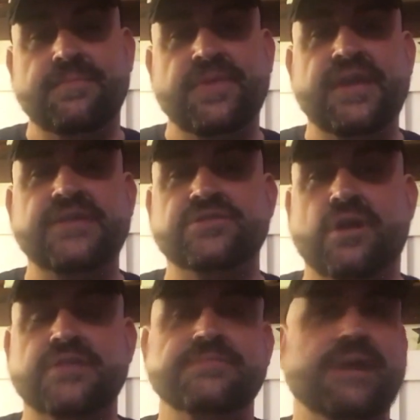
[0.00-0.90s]
He
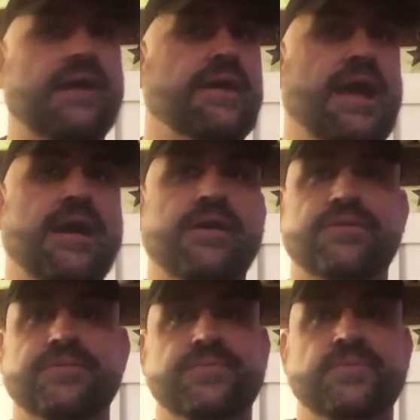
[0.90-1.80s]
talked about
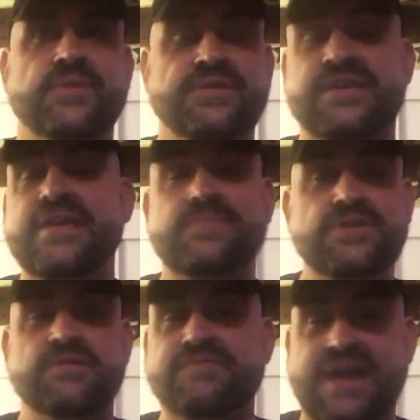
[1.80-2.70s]
how keeping
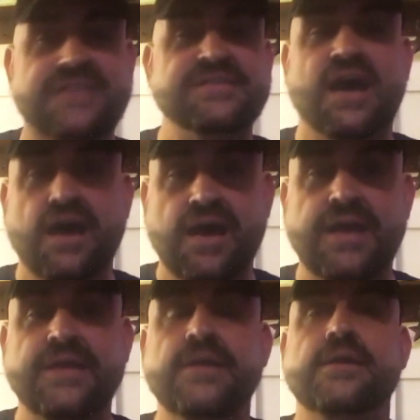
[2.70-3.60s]
your fats
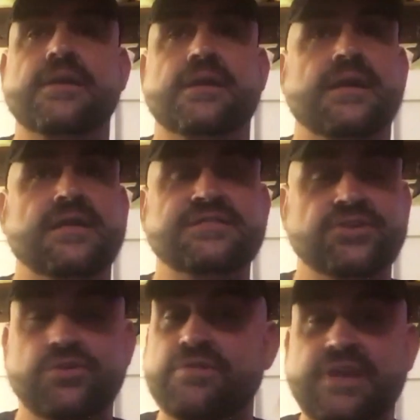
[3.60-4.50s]
high
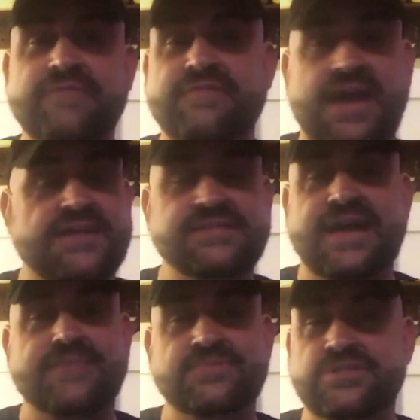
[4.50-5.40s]
until you get fat
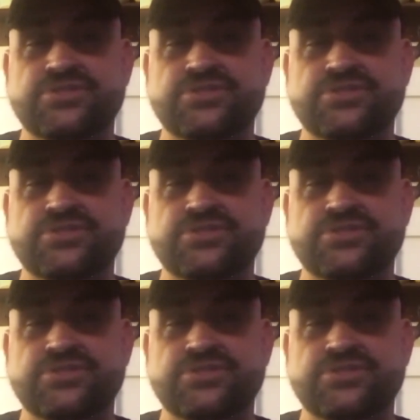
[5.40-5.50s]
adapted.